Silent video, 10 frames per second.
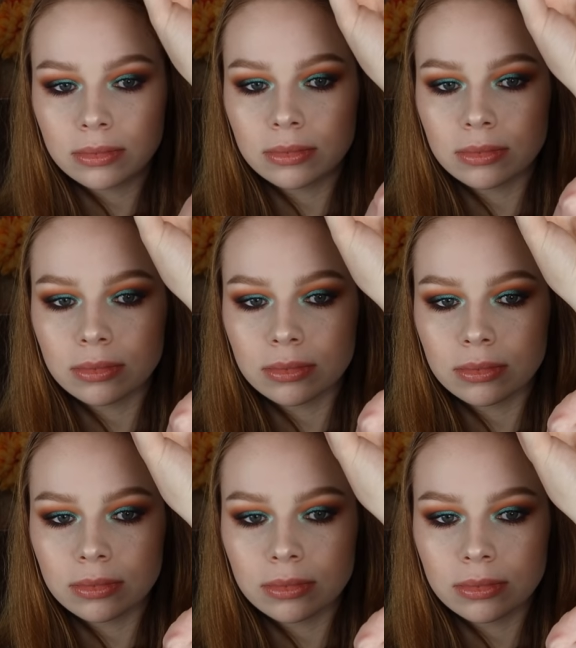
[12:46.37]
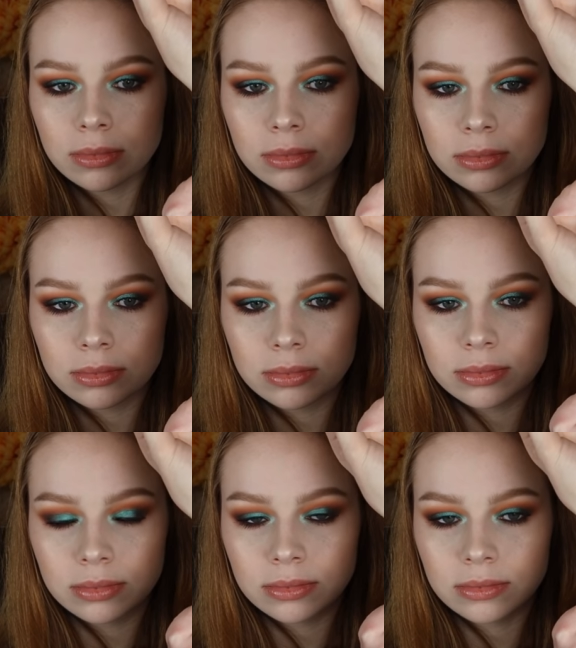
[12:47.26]

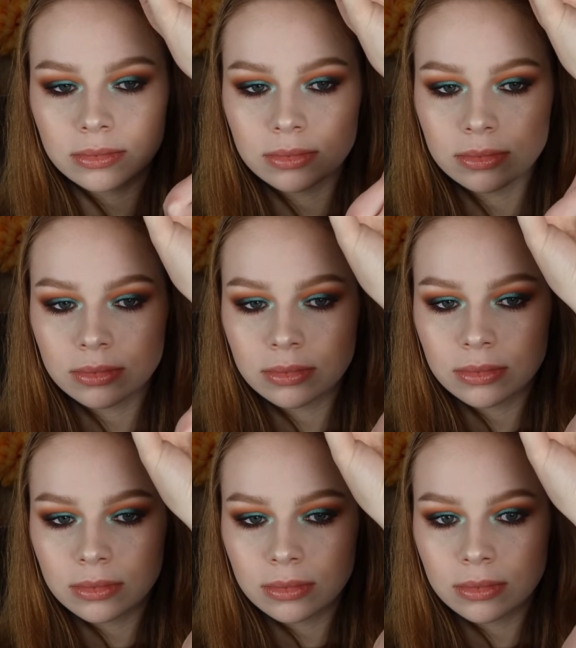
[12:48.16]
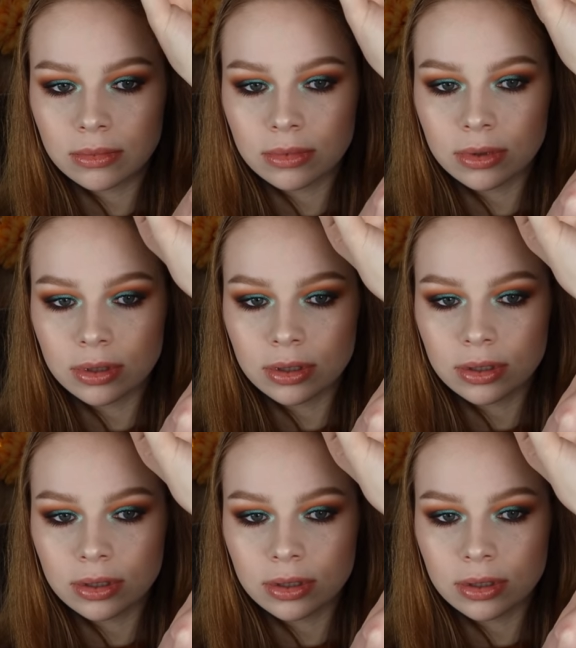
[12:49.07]
[no speech]